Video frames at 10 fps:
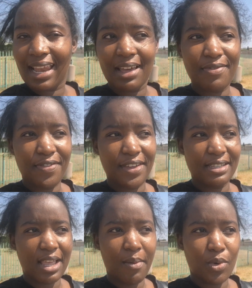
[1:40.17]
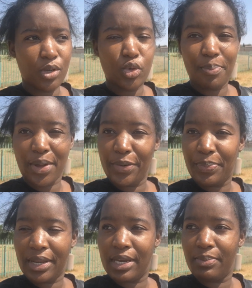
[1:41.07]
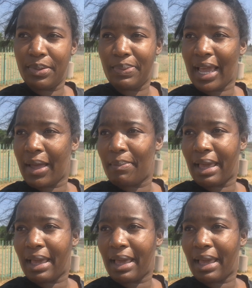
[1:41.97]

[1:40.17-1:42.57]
I love things. I'm going to burn and be blacker.